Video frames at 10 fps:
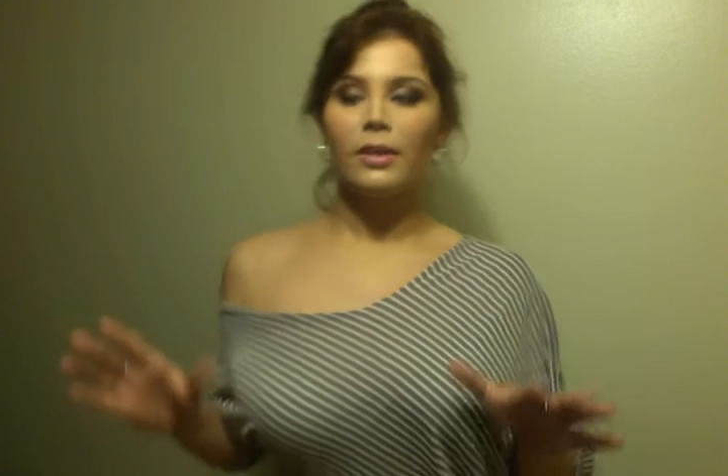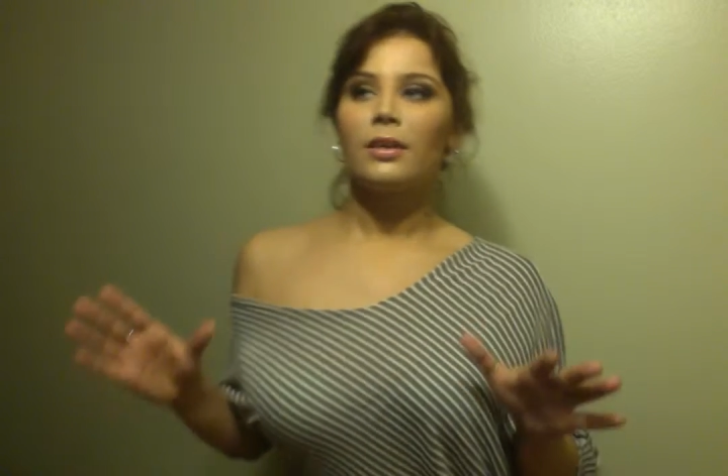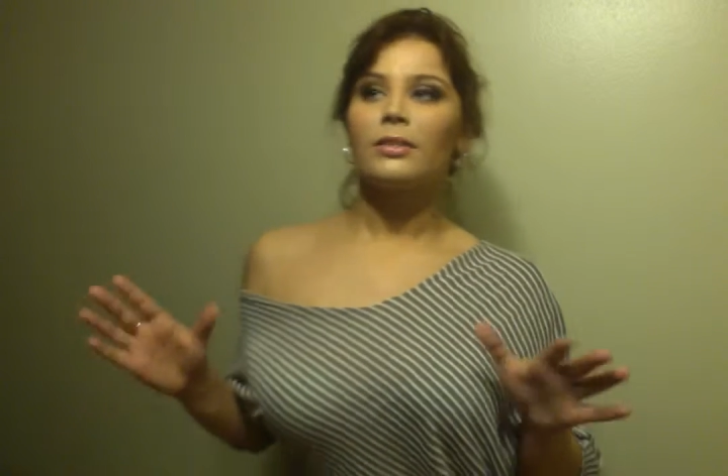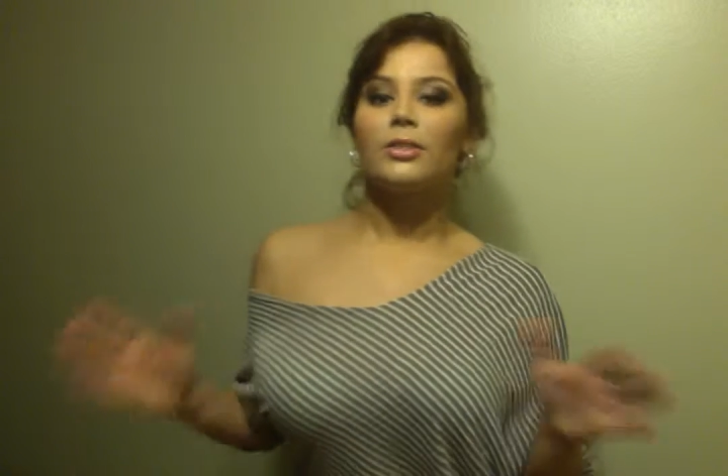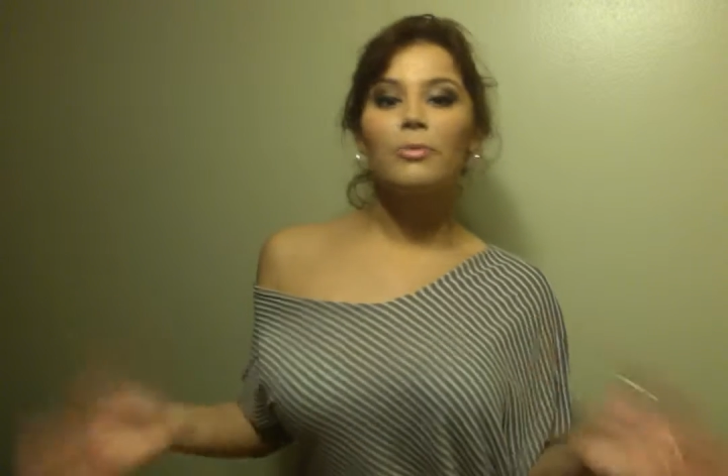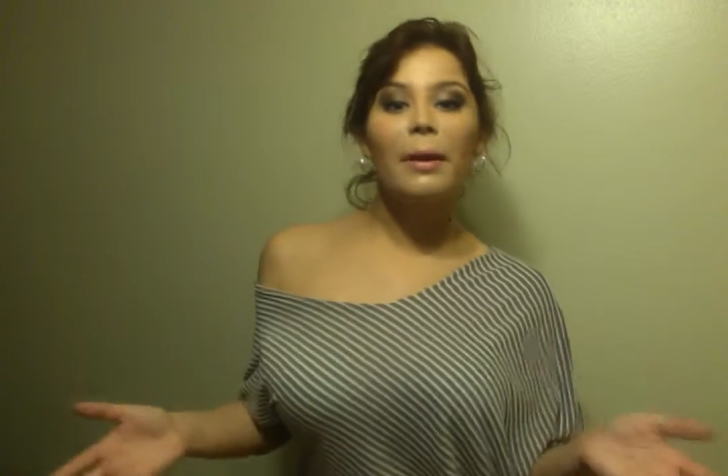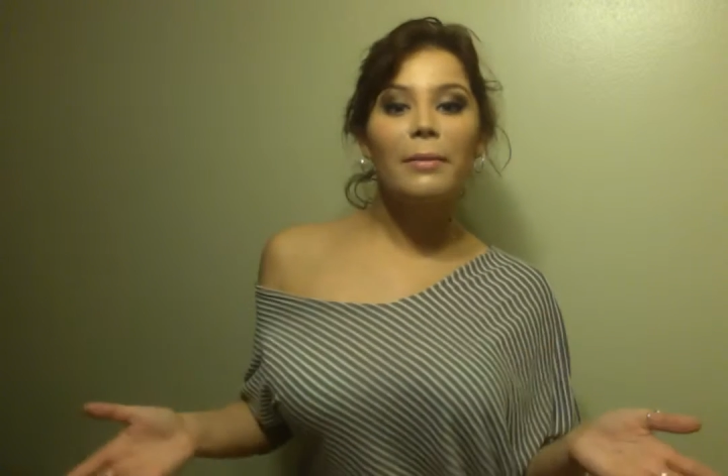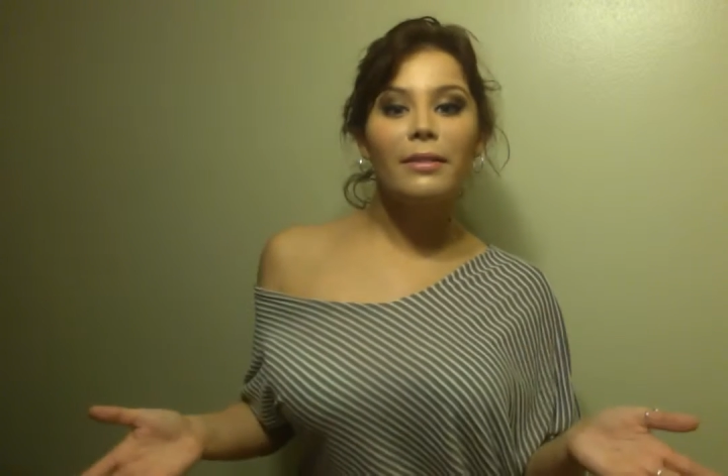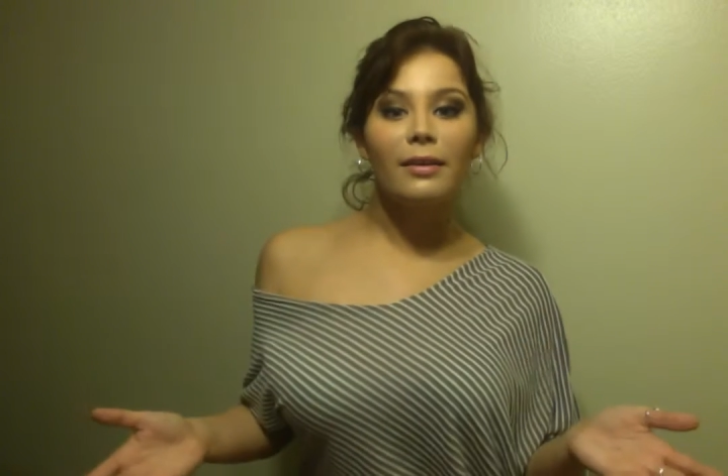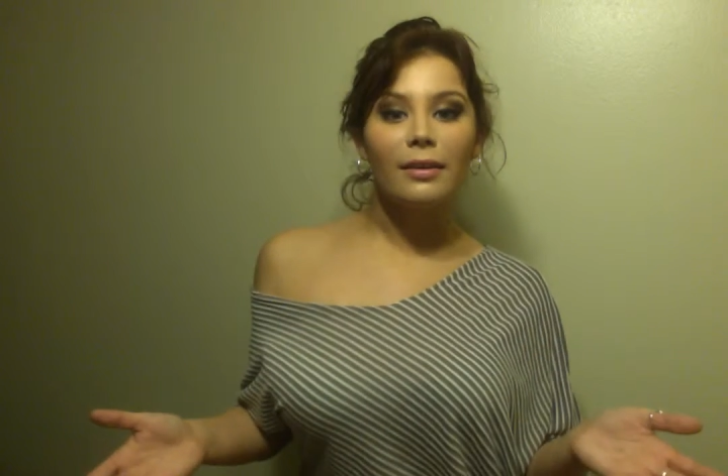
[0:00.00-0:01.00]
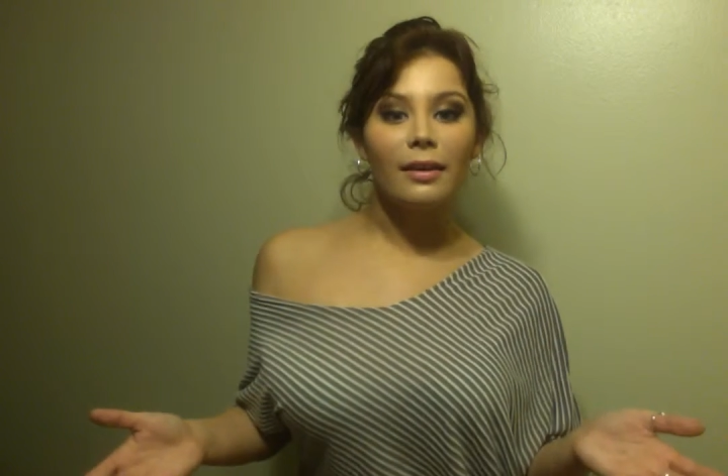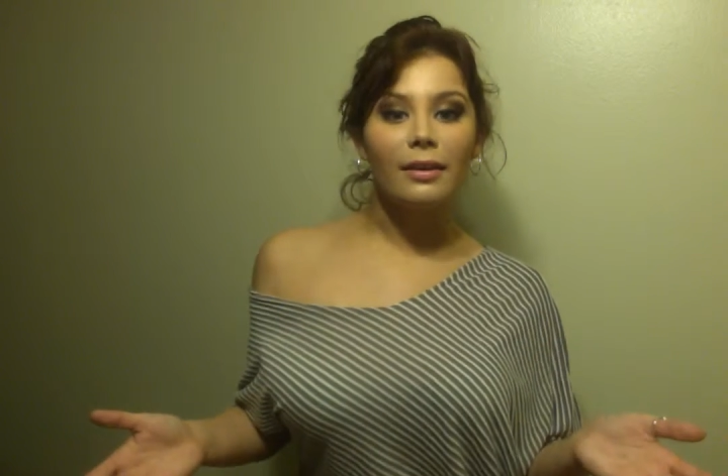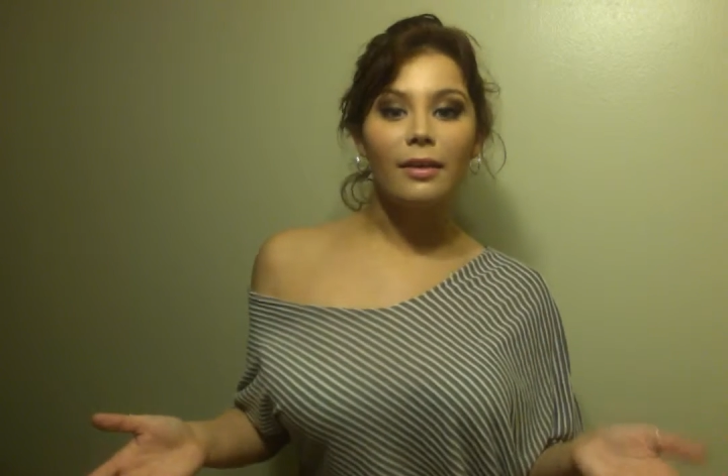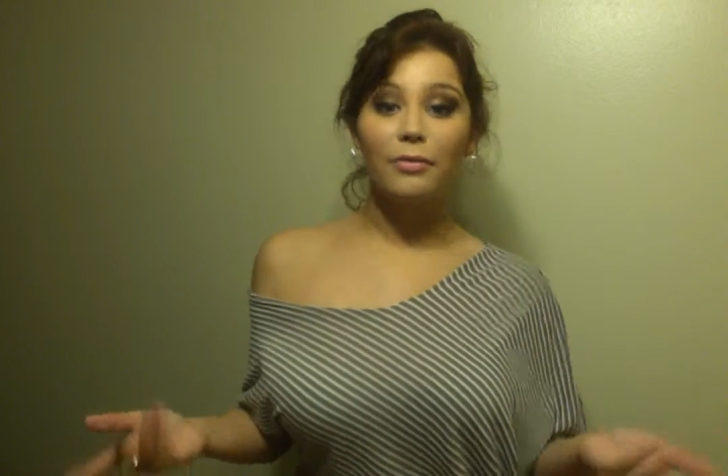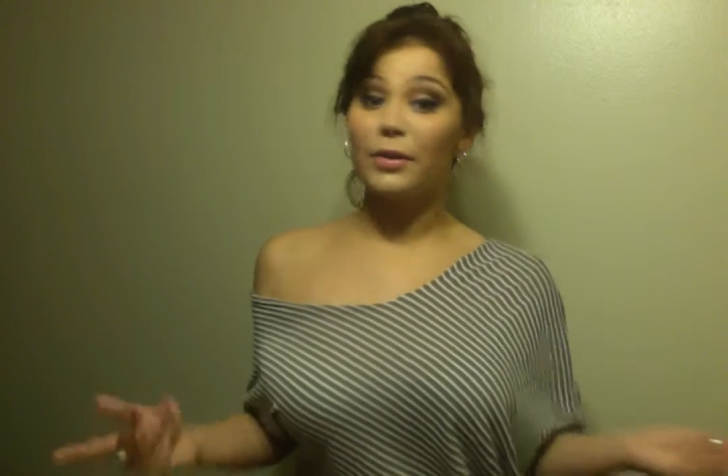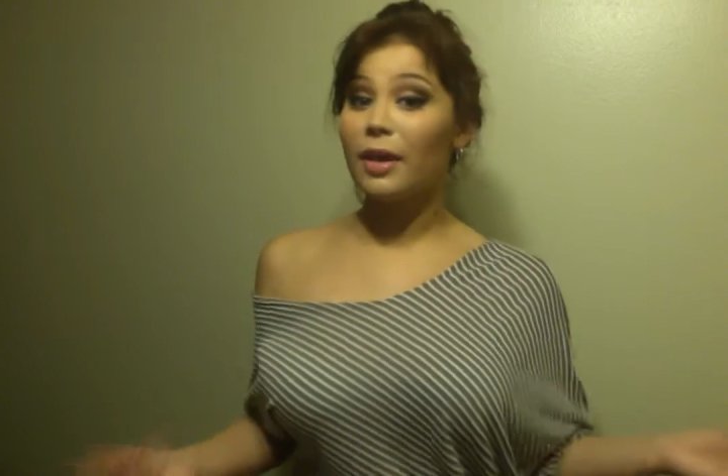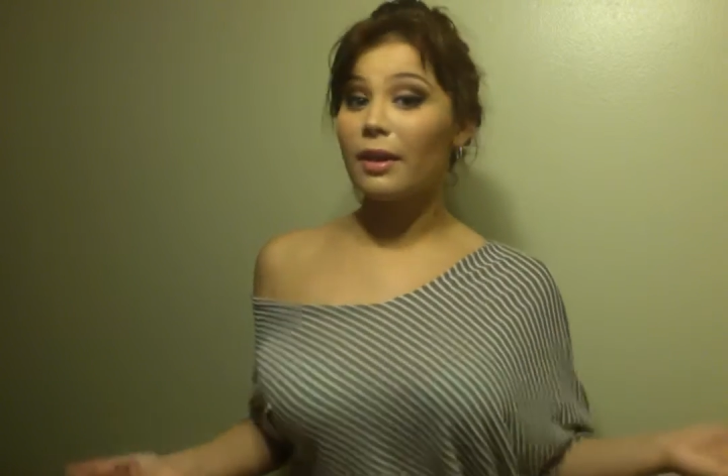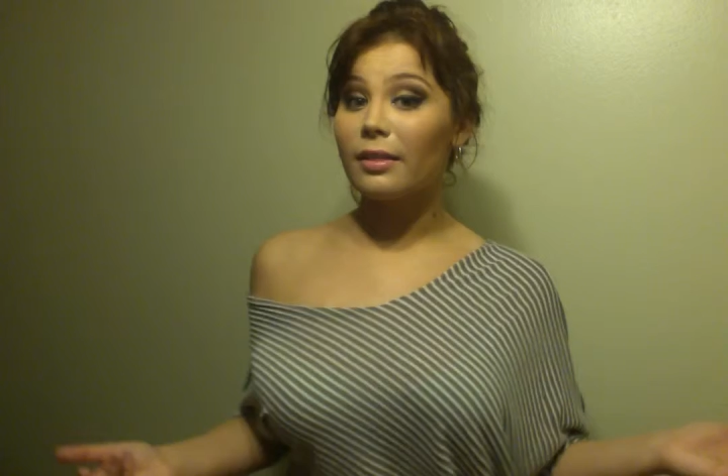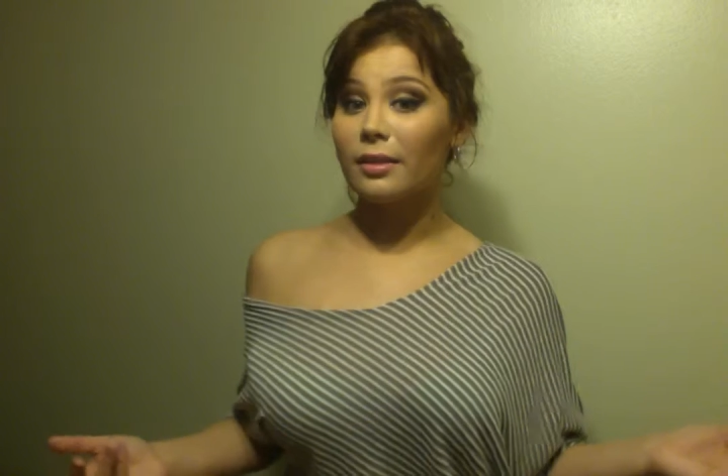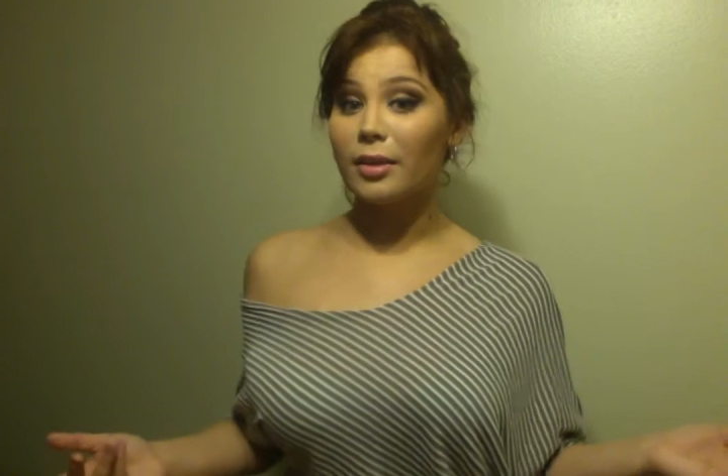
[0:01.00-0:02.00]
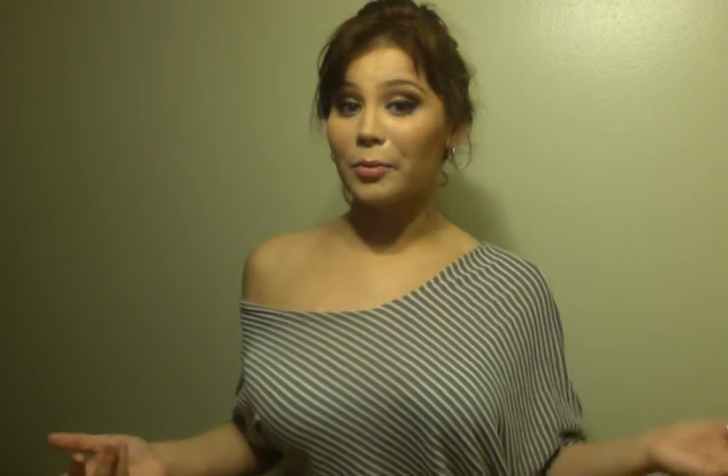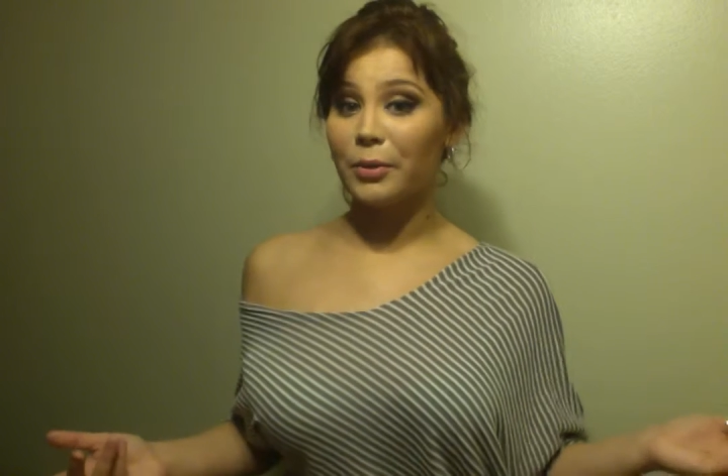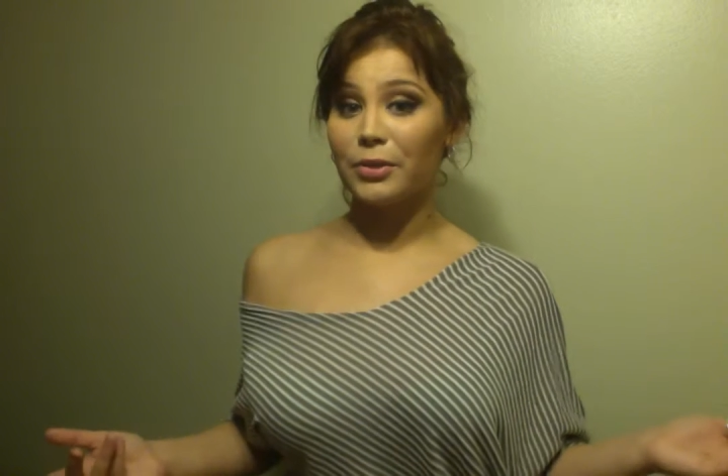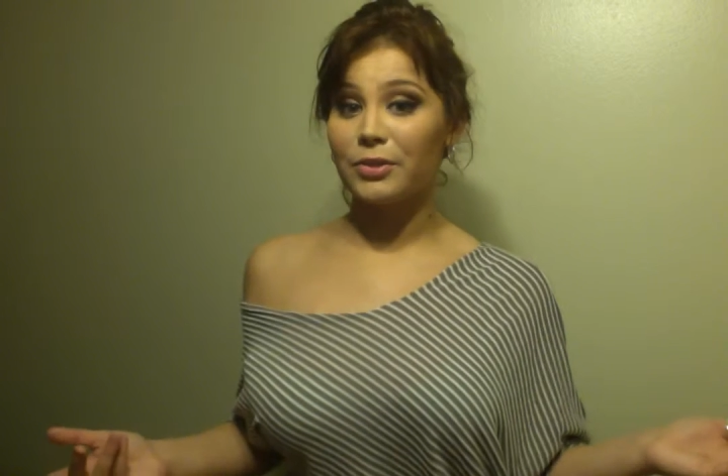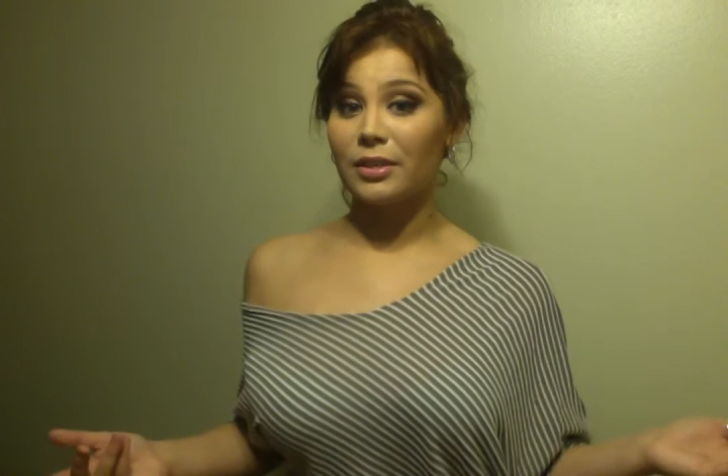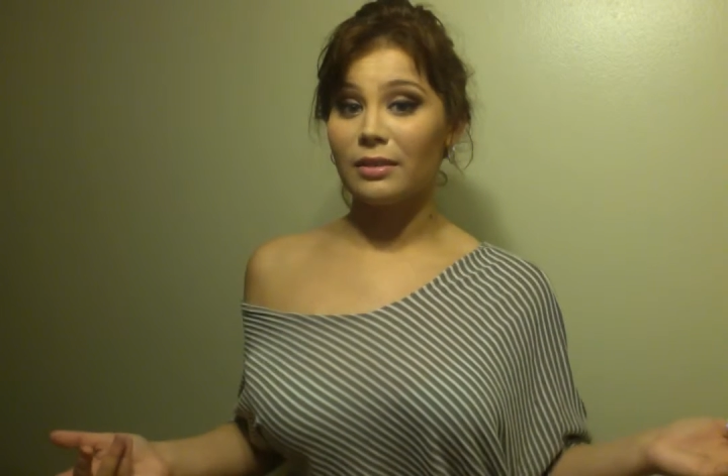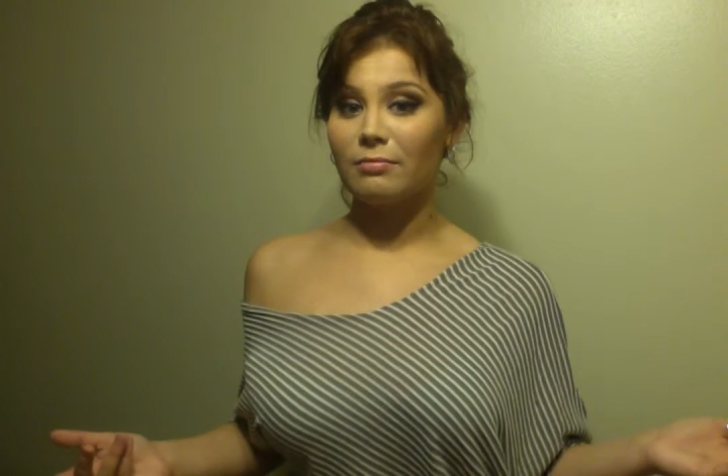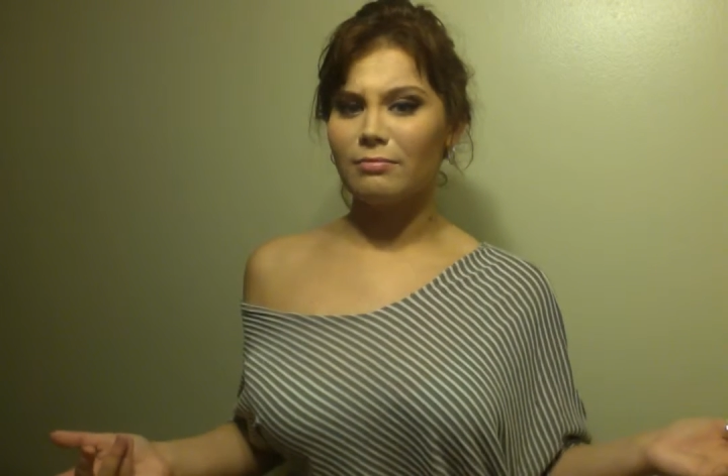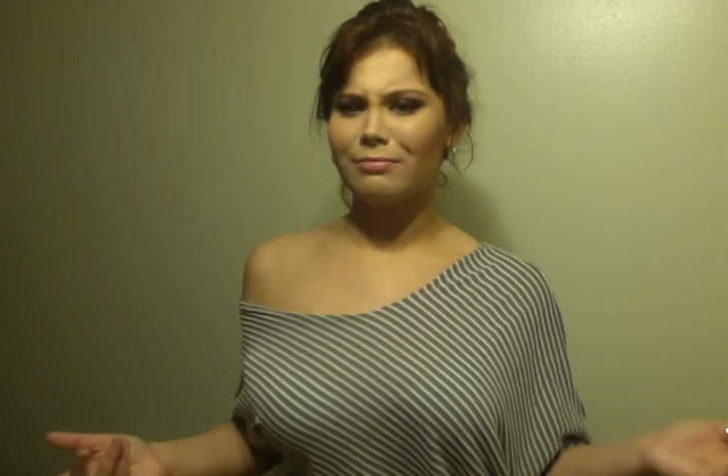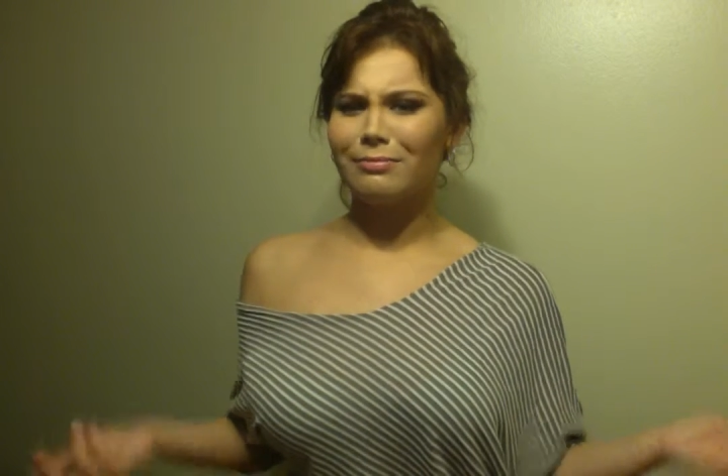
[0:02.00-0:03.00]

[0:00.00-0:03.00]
So, you might be thinking if you're not a theater person,